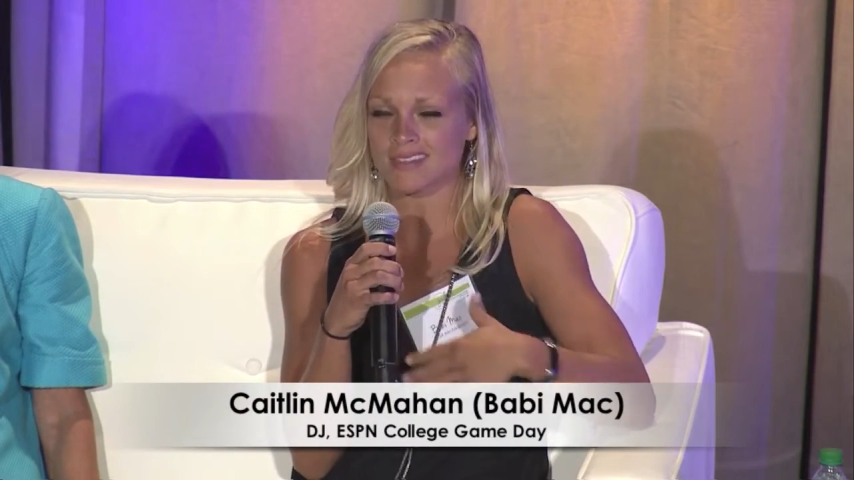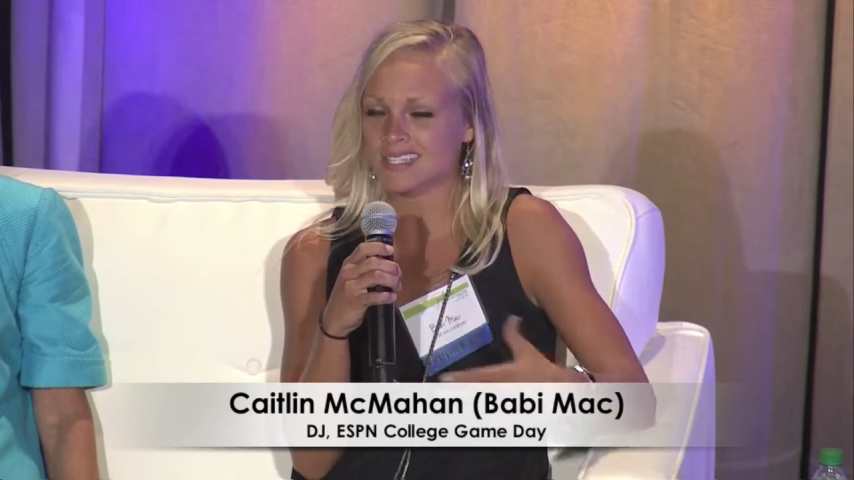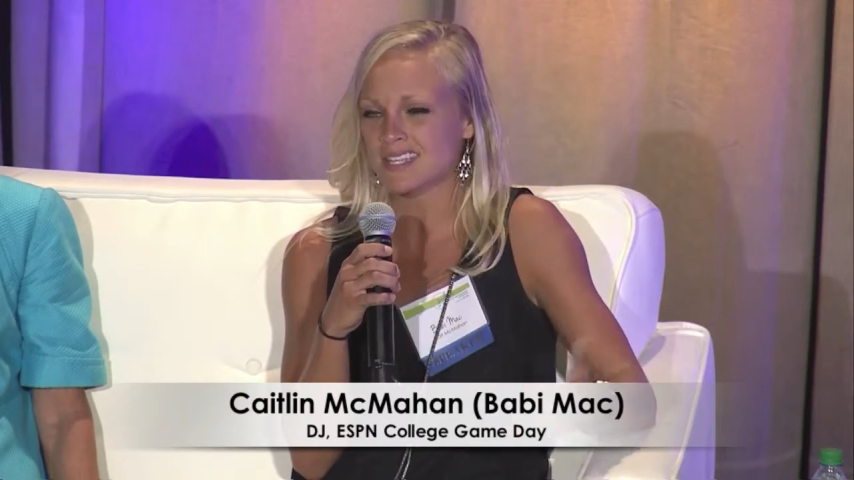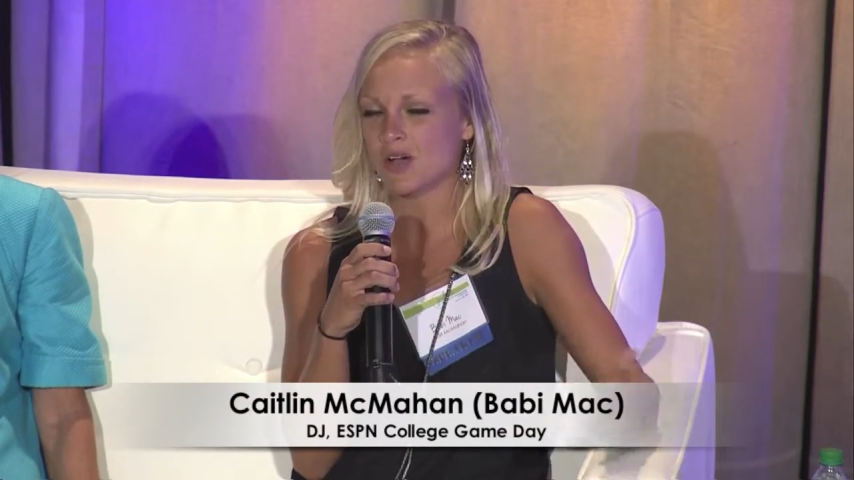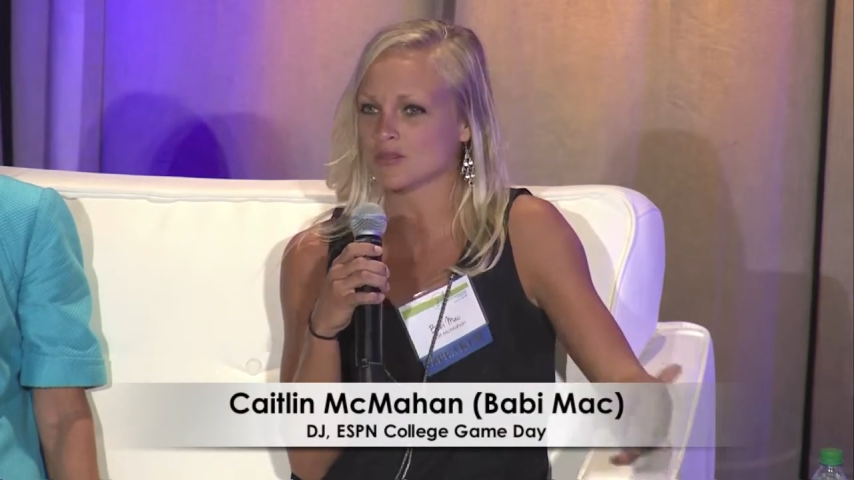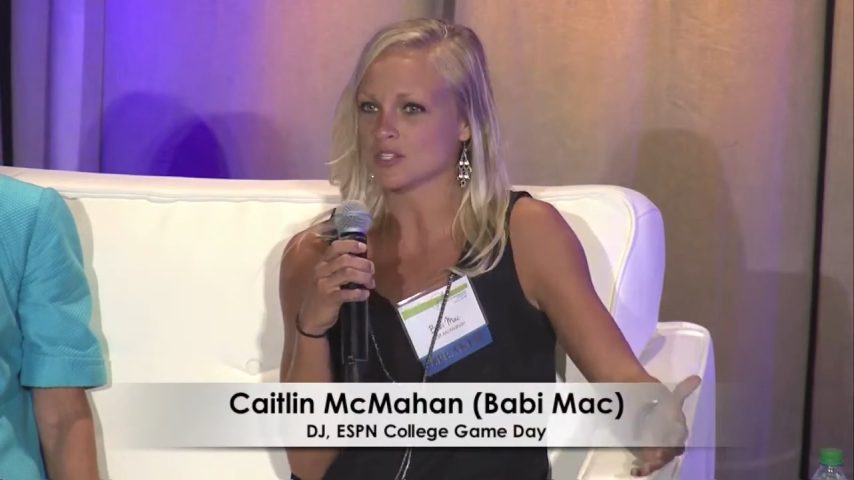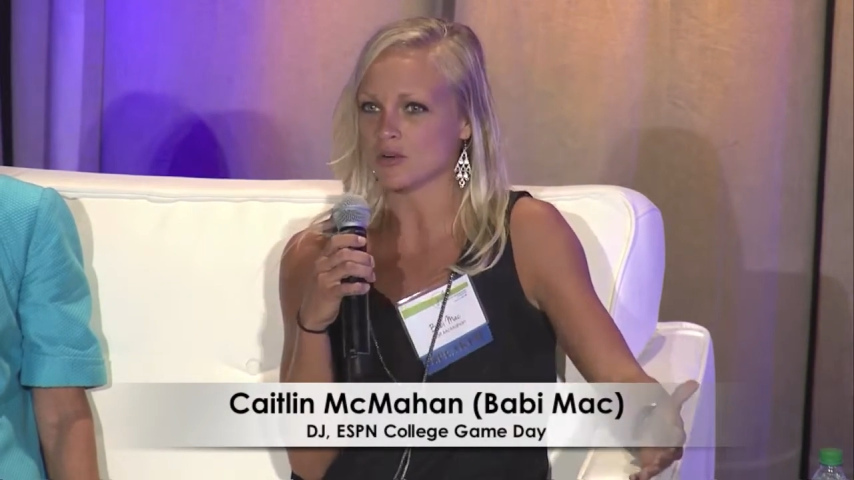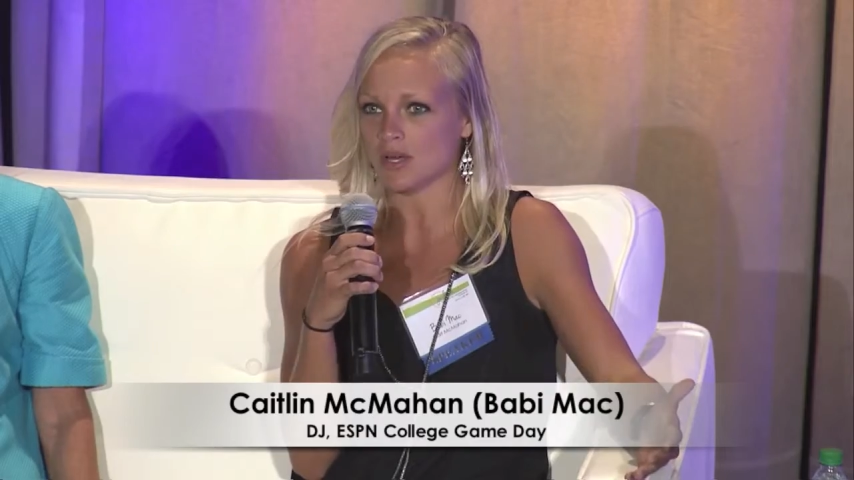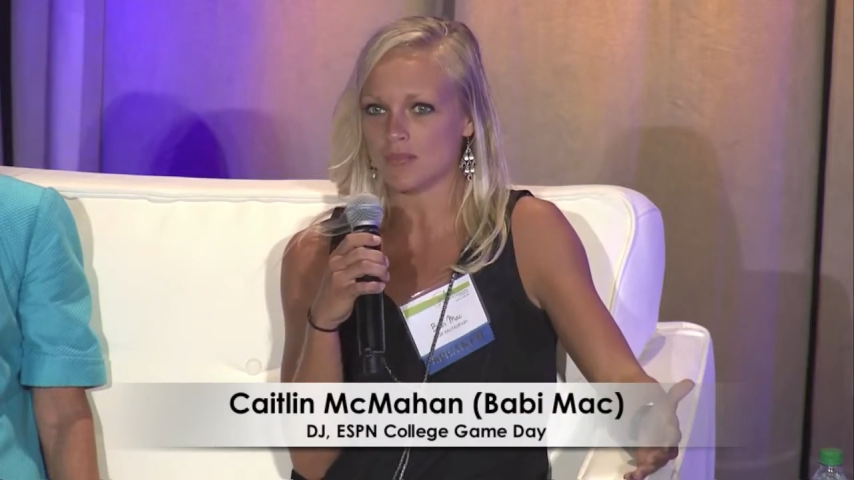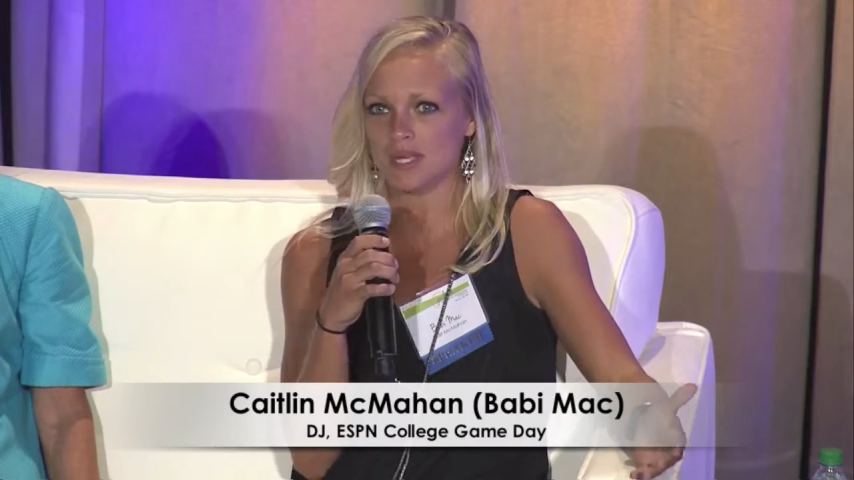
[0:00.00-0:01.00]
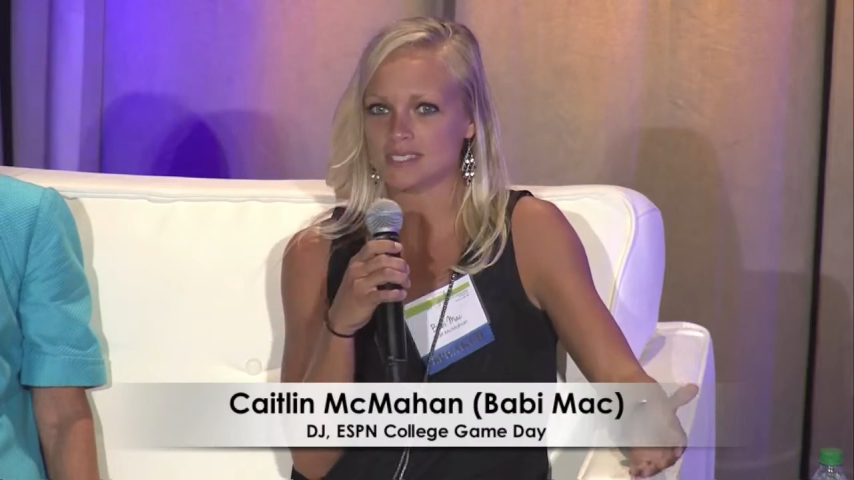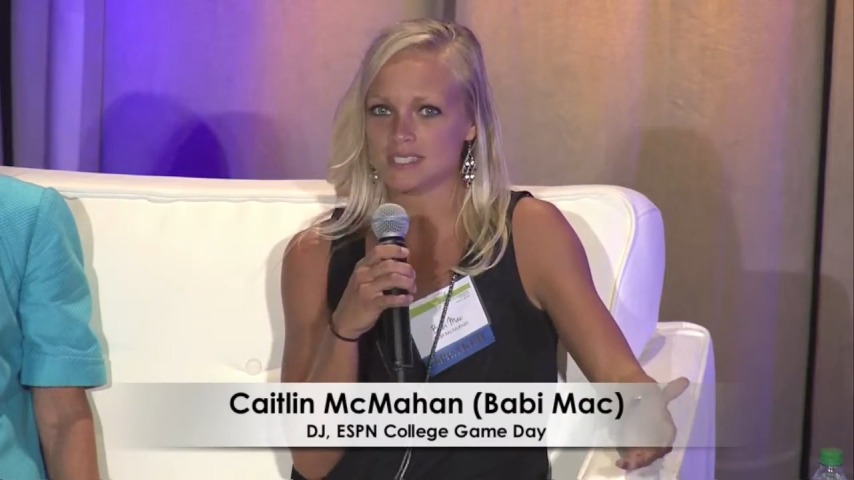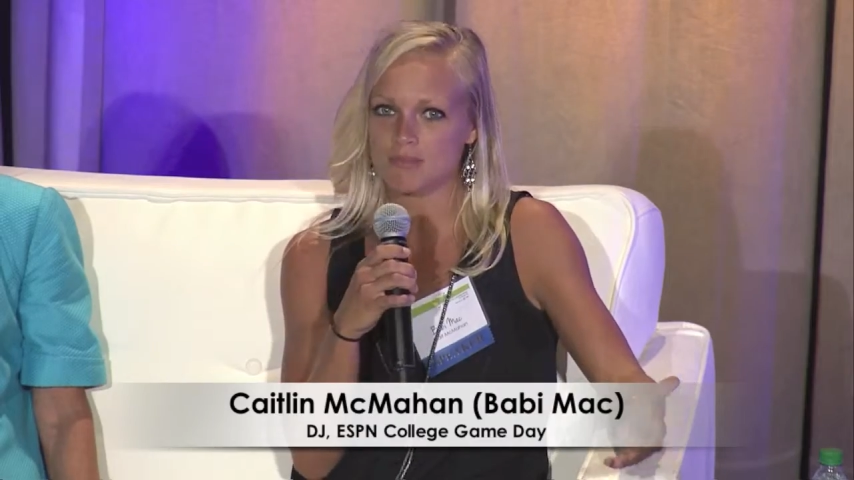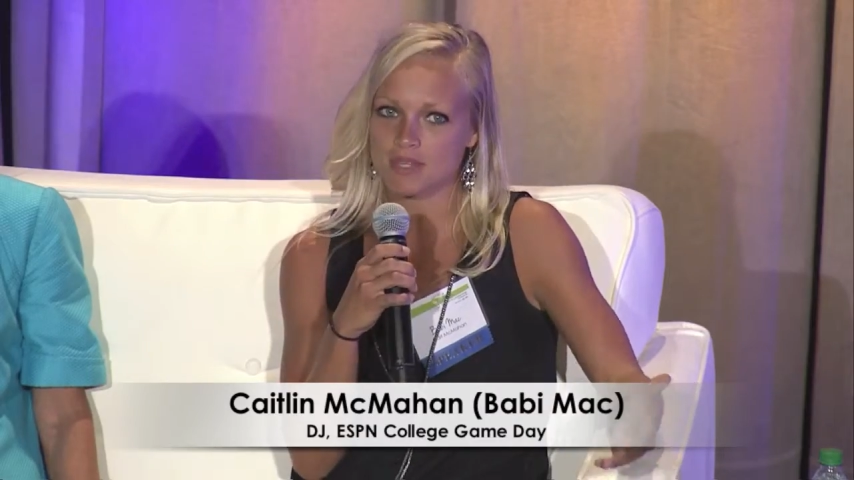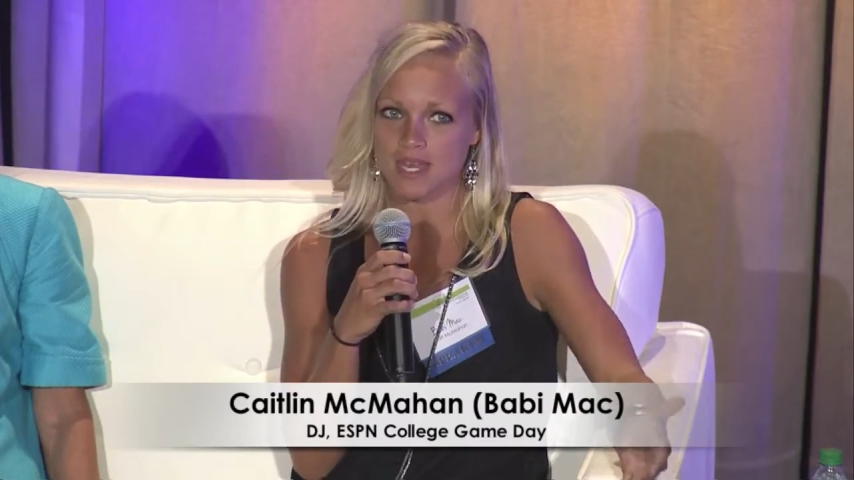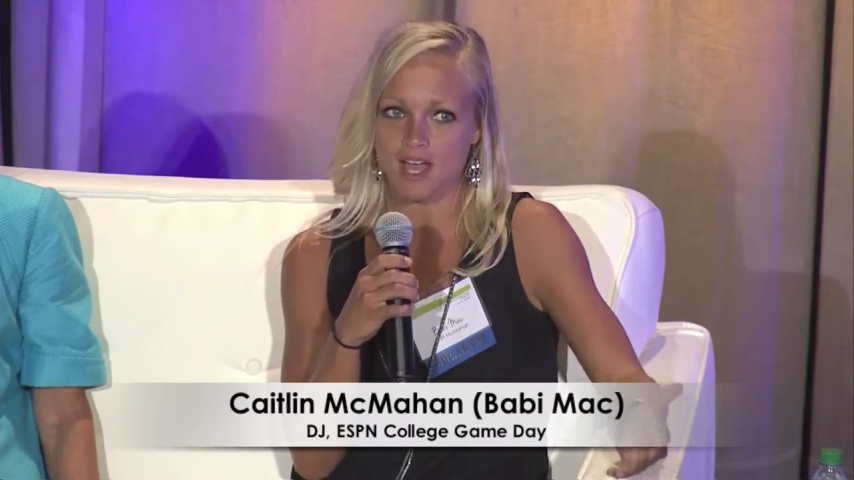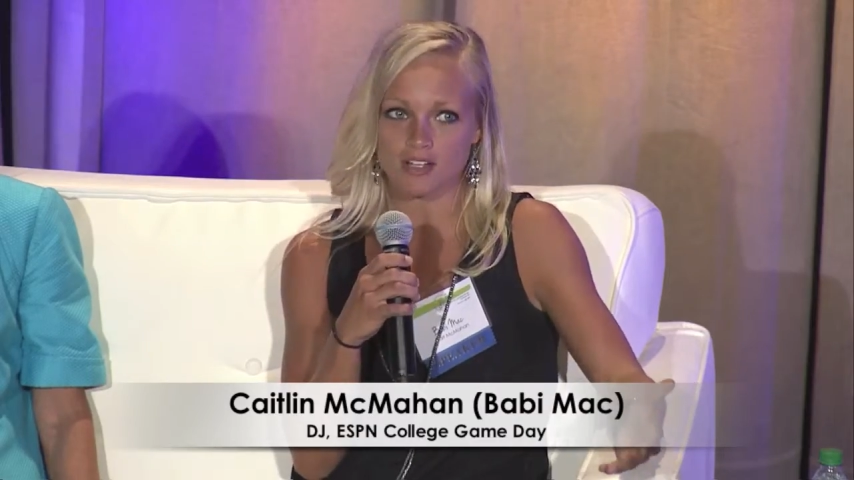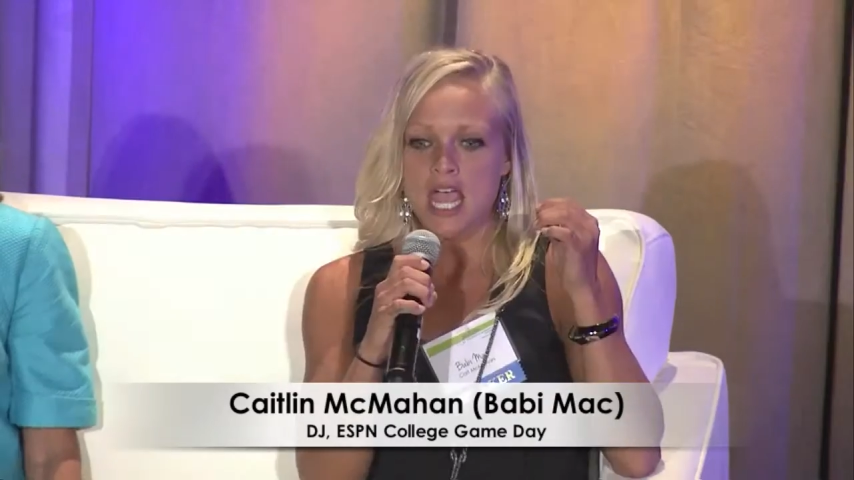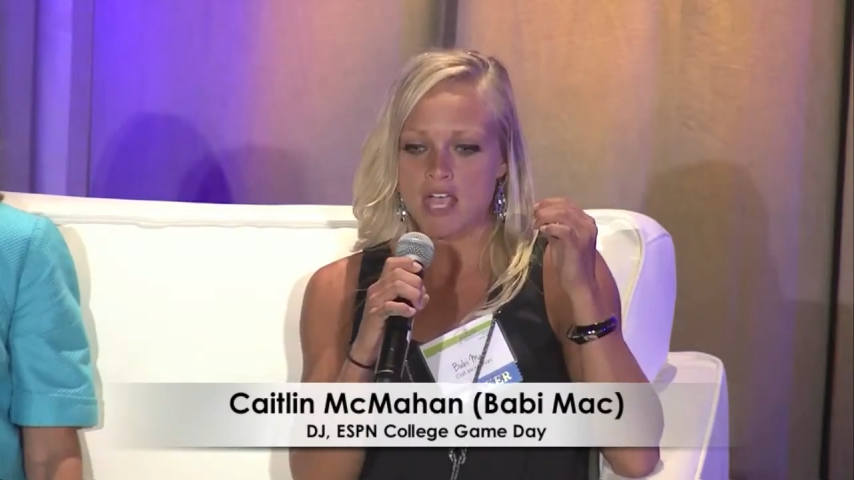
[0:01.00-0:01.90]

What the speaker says: then don't do it. Pick something else.